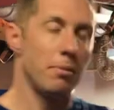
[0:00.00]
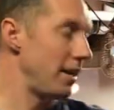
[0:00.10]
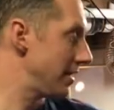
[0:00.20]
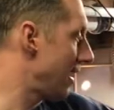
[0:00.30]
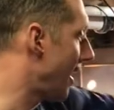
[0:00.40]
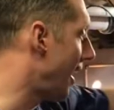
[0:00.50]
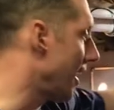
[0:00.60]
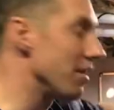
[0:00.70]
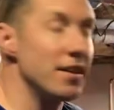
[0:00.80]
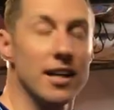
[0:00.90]
but it's high
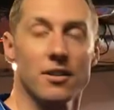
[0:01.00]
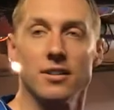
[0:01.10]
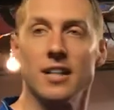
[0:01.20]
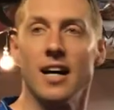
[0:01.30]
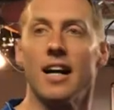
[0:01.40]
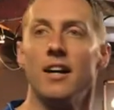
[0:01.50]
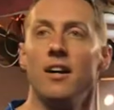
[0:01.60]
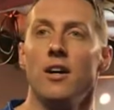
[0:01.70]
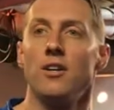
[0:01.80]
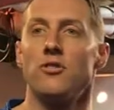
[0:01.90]
on the other side.
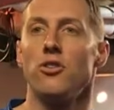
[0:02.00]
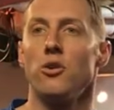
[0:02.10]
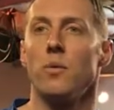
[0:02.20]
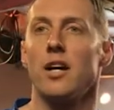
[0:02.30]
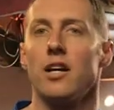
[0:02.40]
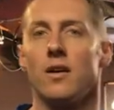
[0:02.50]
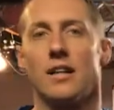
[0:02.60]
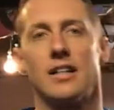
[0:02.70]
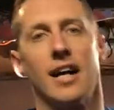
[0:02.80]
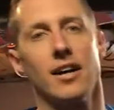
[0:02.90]
So you want your
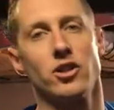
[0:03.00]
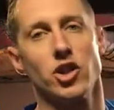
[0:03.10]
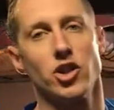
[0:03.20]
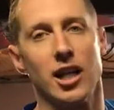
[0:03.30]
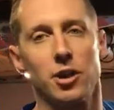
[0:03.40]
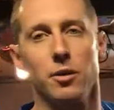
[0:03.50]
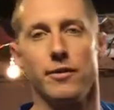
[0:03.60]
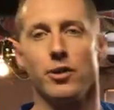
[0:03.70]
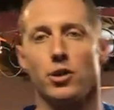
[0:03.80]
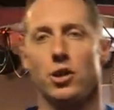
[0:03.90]
entire trajectory of
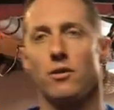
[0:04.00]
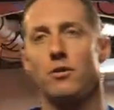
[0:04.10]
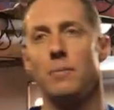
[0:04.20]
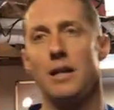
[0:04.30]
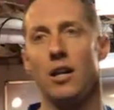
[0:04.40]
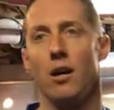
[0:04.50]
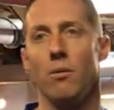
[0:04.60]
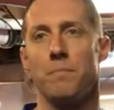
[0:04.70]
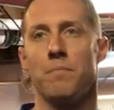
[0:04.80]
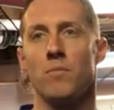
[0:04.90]
your serve to be low.
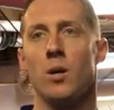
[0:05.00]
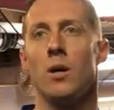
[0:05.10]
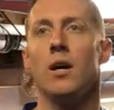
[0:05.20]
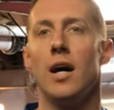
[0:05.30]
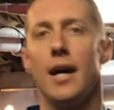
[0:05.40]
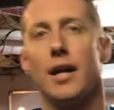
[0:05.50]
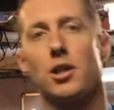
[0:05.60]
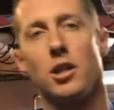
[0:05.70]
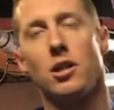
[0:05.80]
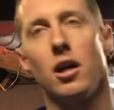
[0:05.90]
I
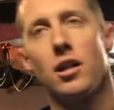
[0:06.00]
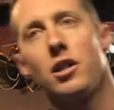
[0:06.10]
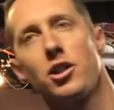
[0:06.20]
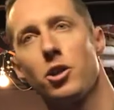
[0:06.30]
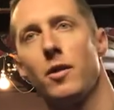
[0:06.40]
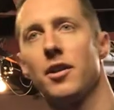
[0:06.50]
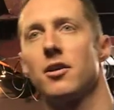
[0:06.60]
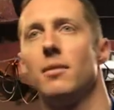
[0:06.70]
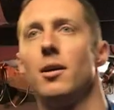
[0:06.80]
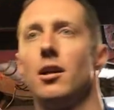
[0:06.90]
actually talked to Sharath
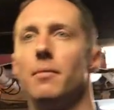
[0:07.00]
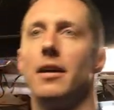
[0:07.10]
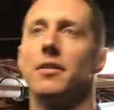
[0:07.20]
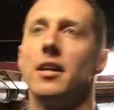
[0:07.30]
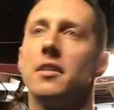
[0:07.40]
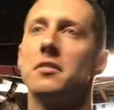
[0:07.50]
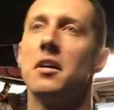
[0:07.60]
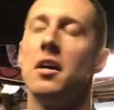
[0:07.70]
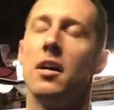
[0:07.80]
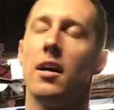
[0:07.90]
Kamal about this
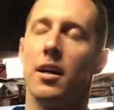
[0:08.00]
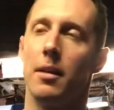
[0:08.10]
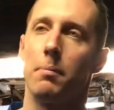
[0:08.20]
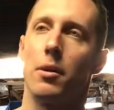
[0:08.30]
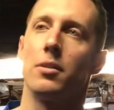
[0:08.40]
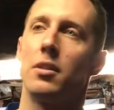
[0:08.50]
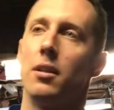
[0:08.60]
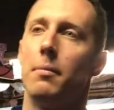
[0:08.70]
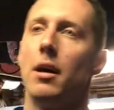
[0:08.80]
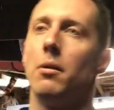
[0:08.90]
uh, in person,
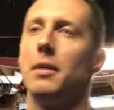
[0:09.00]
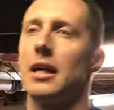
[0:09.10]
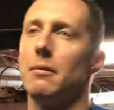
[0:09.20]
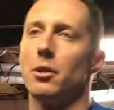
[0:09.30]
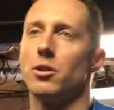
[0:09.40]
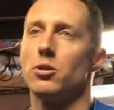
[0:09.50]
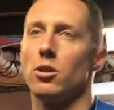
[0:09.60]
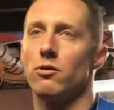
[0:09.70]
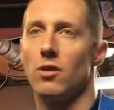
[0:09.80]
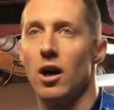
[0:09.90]
about being able to
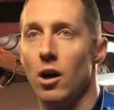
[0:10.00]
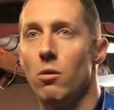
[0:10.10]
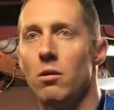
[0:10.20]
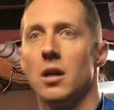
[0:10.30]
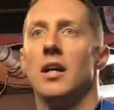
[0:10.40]
serve low,